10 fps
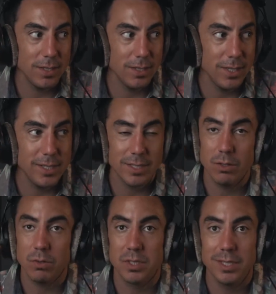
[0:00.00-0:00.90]
He's an
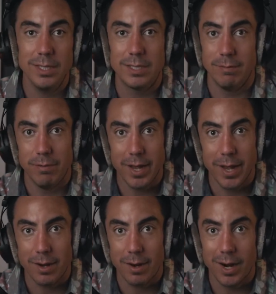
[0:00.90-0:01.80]
old seasoned
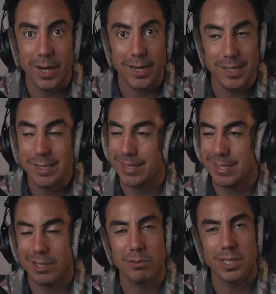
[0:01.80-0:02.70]
vet, all right? He's a
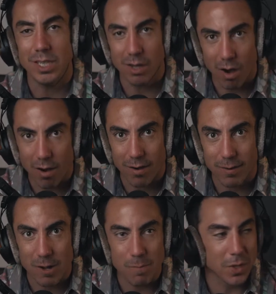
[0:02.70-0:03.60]
salty dog.
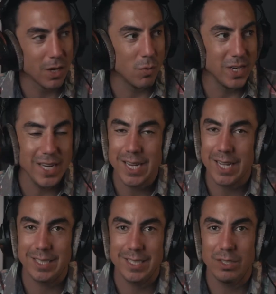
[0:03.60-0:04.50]
When he
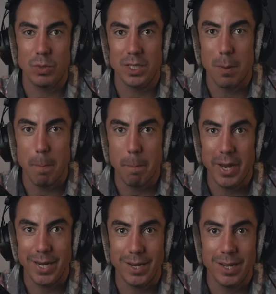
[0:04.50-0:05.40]
gets into a
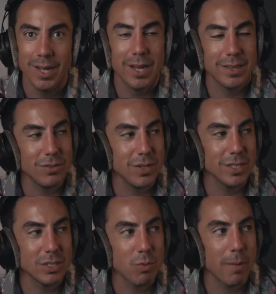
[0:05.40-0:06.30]
debate, dude, this
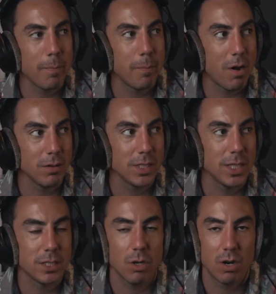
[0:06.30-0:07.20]
is why
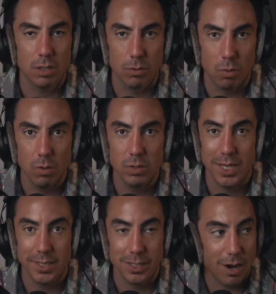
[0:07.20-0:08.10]
politics are gross
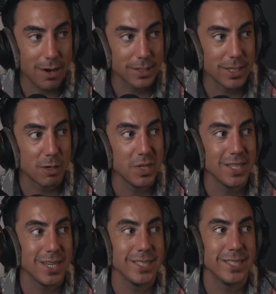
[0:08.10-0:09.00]
and toxic,
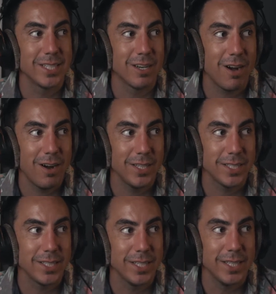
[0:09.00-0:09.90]
because it's
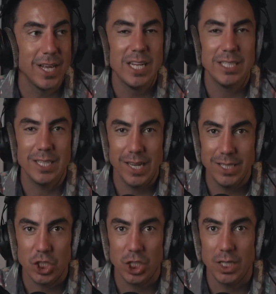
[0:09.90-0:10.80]
constant
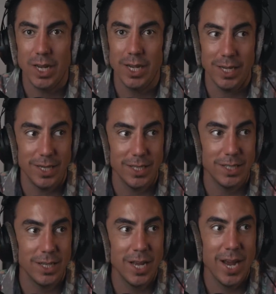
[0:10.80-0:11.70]
tension and
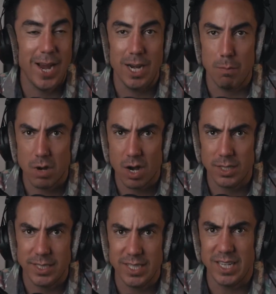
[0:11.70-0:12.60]

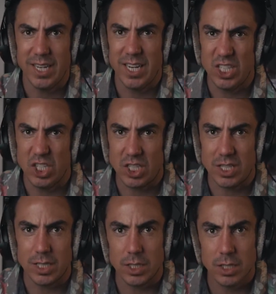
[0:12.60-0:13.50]
animosity and just
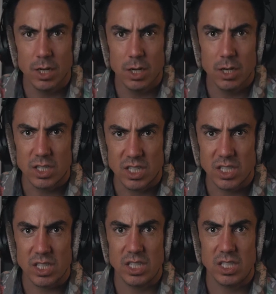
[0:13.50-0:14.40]
this,
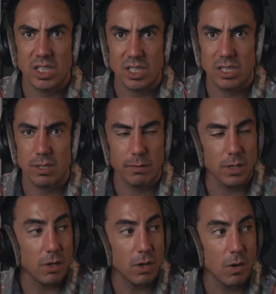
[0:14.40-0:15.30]

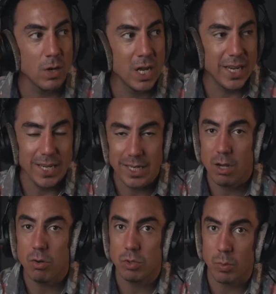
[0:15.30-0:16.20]
he
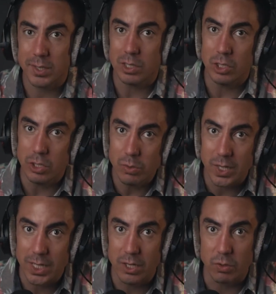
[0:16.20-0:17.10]
knows what to do
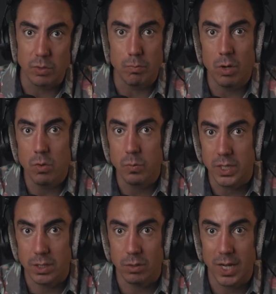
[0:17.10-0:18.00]
in those
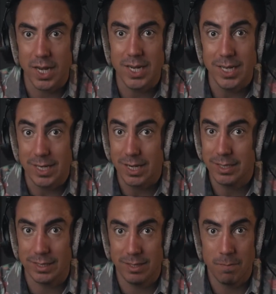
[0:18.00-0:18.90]
moments, okay? He
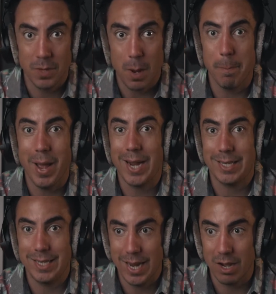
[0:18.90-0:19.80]
doesn't back
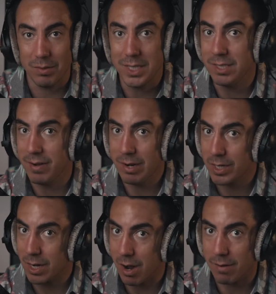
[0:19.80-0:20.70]
down. He's very
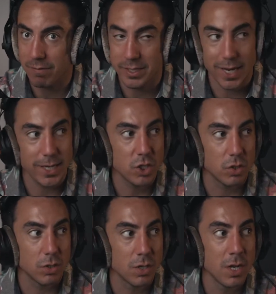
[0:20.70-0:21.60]

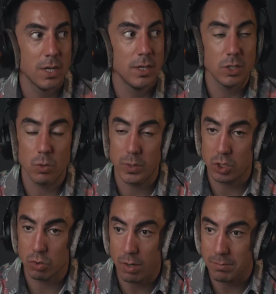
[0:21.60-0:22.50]
confrontational. So when
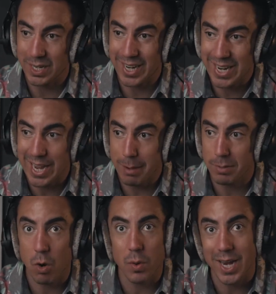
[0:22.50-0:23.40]
Trump kept
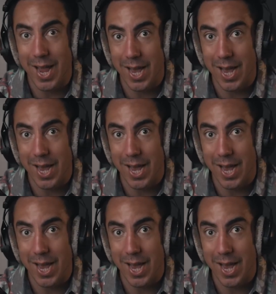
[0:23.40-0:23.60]
going at